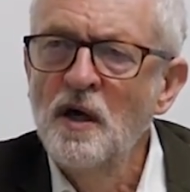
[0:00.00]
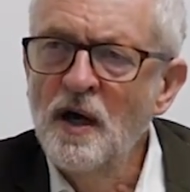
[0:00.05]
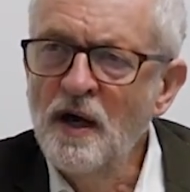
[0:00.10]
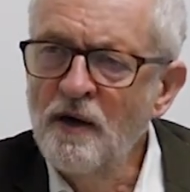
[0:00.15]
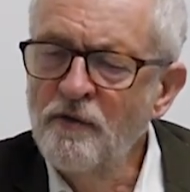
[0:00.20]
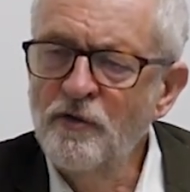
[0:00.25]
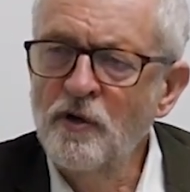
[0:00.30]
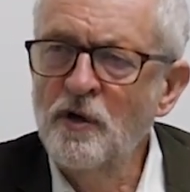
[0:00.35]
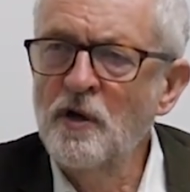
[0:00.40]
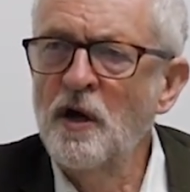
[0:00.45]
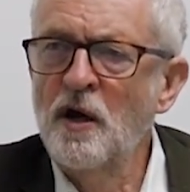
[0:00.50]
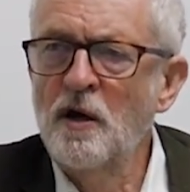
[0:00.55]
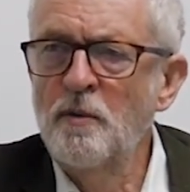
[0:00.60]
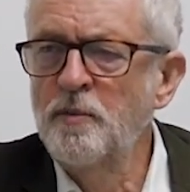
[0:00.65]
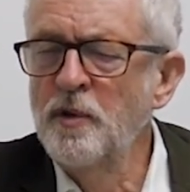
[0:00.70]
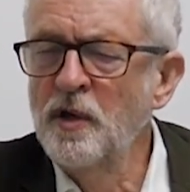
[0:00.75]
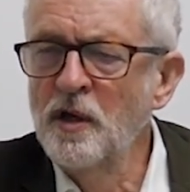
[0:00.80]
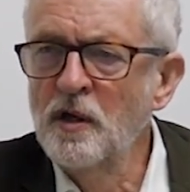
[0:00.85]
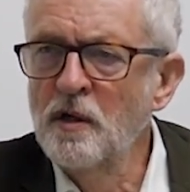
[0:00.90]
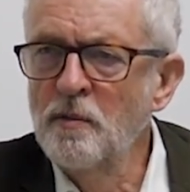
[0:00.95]

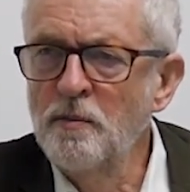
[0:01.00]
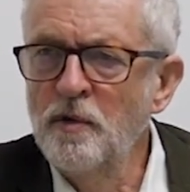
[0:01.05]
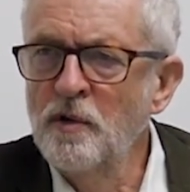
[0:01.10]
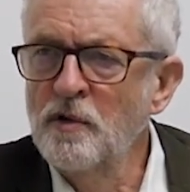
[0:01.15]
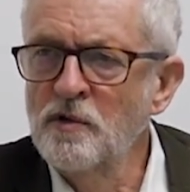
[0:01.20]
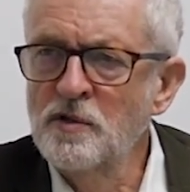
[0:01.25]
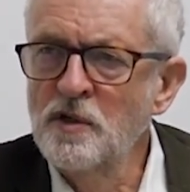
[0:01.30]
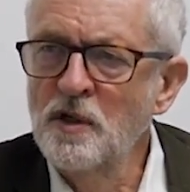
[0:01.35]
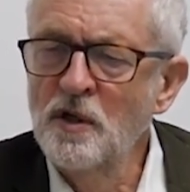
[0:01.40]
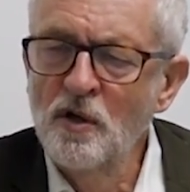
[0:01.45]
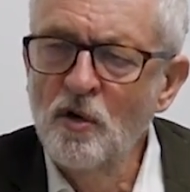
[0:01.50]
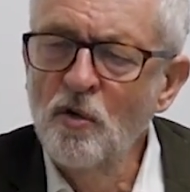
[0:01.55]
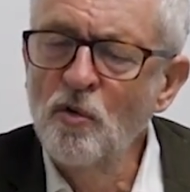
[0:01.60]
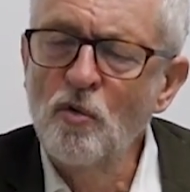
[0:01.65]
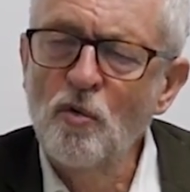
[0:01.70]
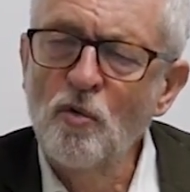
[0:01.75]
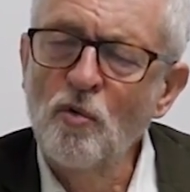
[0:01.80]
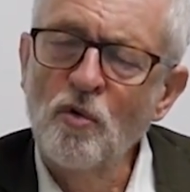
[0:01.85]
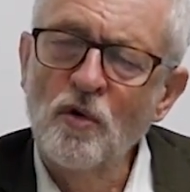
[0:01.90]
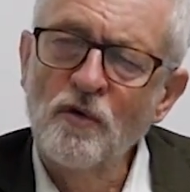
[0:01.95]
Afro-Caribbean community,
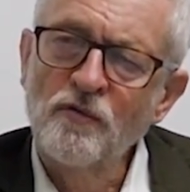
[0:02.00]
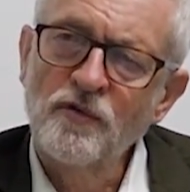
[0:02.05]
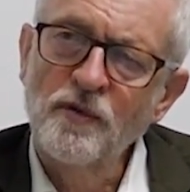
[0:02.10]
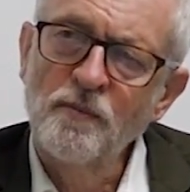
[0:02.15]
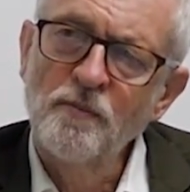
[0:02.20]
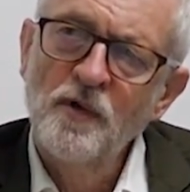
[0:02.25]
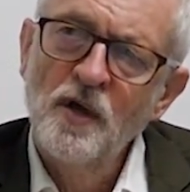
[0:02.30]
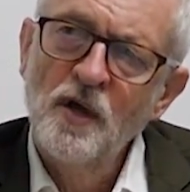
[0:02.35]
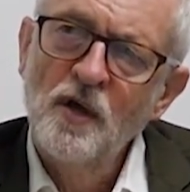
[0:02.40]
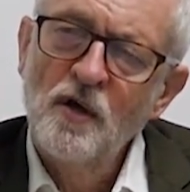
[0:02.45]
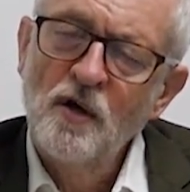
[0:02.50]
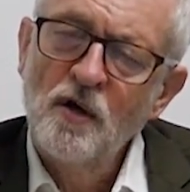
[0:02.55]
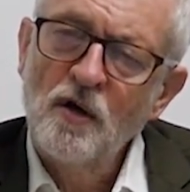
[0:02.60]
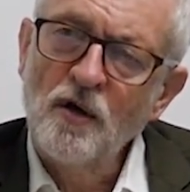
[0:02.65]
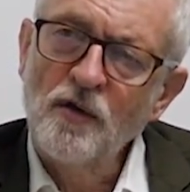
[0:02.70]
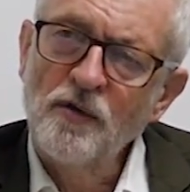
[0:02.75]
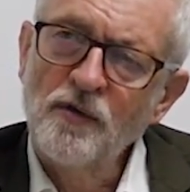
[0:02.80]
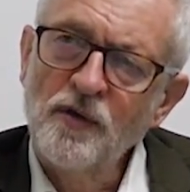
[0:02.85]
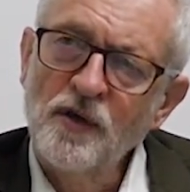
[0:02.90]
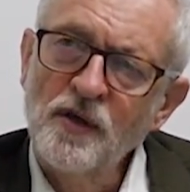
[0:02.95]
all of them
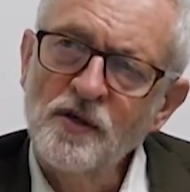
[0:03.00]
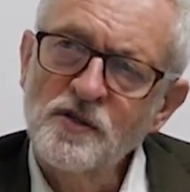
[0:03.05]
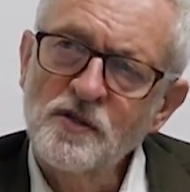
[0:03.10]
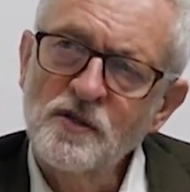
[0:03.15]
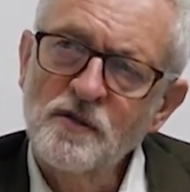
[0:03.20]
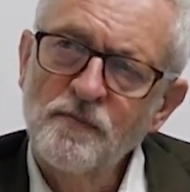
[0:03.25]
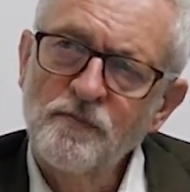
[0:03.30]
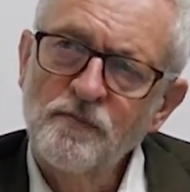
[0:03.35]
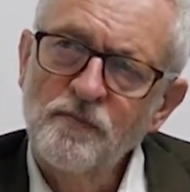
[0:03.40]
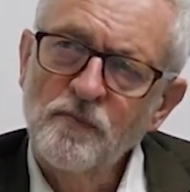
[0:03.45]
on this.